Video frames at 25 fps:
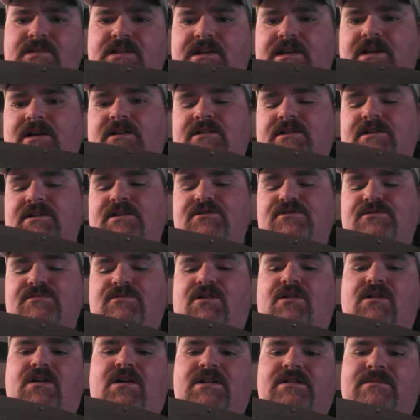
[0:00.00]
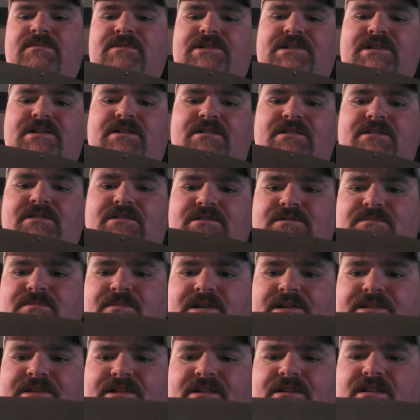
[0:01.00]
they're using quality materials,
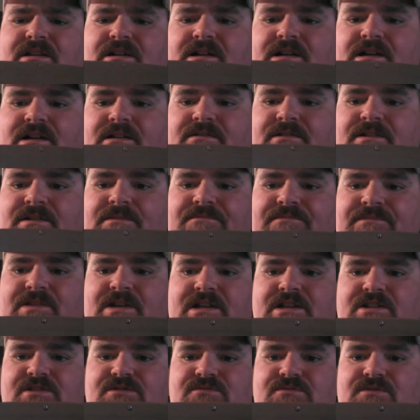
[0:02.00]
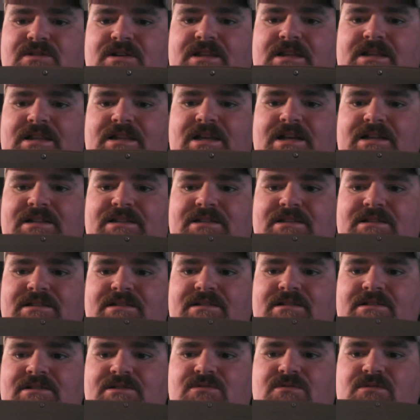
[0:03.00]
but the look of it. I just really like
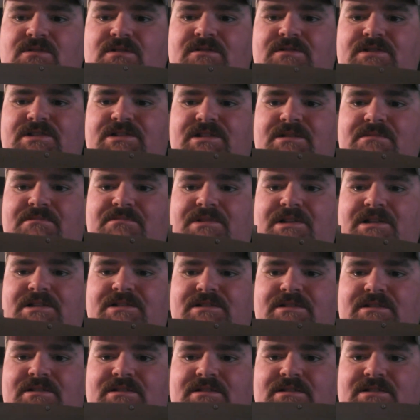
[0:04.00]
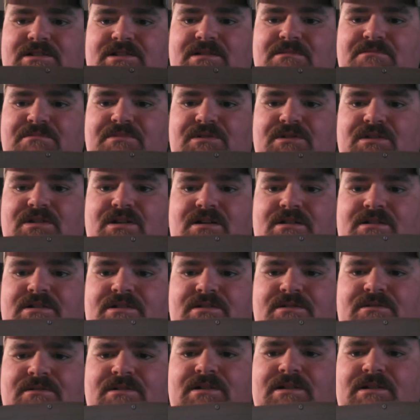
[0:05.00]
the sort of simple look
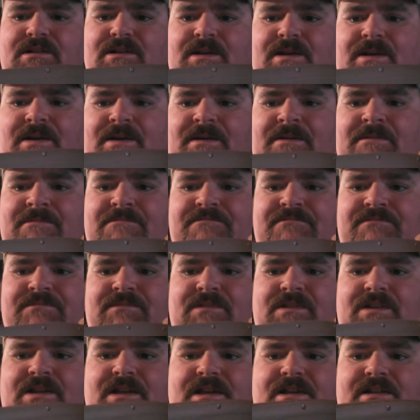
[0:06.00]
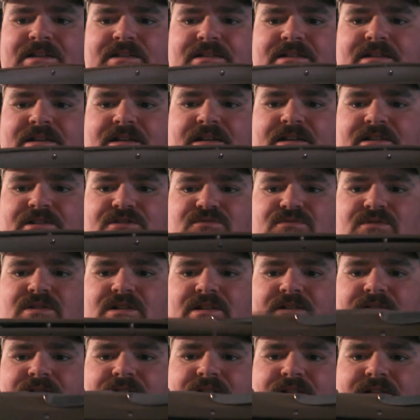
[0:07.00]
to it. And it's
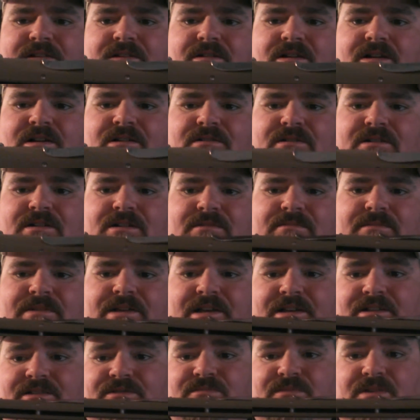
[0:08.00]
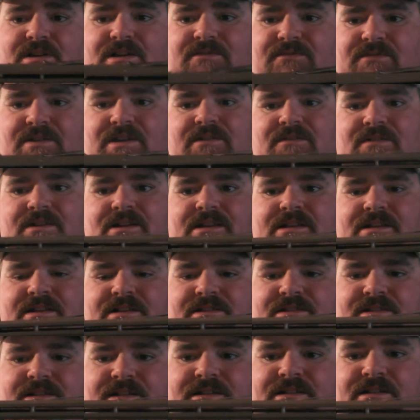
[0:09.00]
really, really grown on me as my favorite
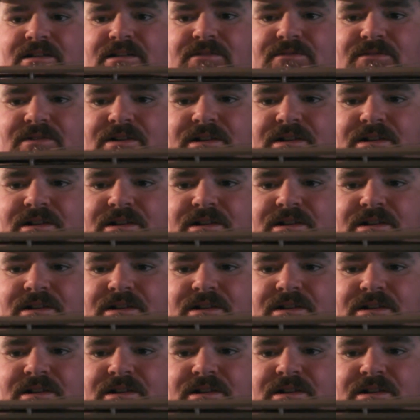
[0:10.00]
EDC knife